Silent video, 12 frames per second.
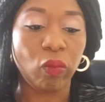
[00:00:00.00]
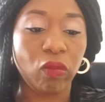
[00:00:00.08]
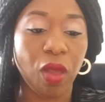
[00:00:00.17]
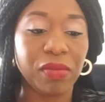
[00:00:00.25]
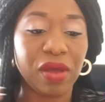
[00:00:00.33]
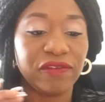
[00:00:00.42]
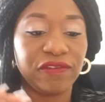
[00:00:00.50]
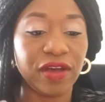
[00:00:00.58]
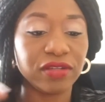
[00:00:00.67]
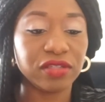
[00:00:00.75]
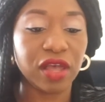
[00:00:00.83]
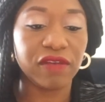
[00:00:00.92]
My
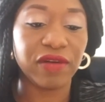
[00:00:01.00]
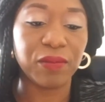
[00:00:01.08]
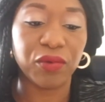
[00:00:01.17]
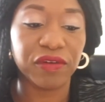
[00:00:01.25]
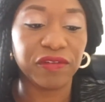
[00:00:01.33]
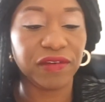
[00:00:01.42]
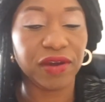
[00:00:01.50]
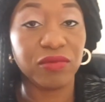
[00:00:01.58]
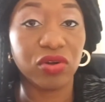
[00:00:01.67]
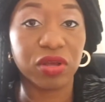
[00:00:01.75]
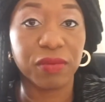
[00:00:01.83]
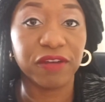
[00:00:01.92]
first ever boyfriend.
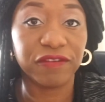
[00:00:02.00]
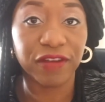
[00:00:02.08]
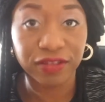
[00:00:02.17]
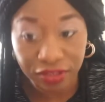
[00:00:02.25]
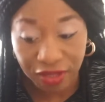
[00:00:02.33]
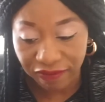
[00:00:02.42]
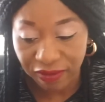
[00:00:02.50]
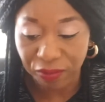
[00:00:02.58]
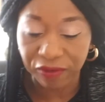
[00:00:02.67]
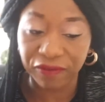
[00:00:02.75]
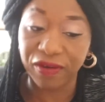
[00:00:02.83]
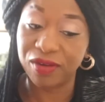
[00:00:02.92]
Okay, my first ever
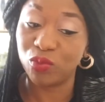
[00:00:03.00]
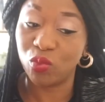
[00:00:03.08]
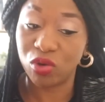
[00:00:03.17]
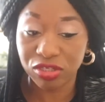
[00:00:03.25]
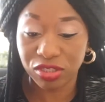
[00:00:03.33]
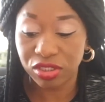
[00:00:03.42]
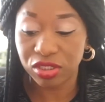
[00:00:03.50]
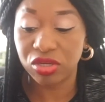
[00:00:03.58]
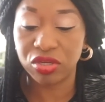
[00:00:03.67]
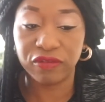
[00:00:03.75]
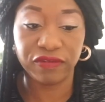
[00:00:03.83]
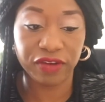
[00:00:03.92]
boyfriend was in the
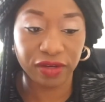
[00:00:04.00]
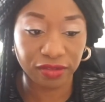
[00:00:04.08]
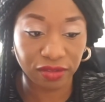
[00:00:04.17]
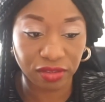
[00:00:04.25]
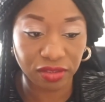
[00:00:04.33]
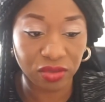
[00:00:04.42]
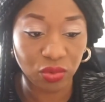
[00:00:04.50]
university.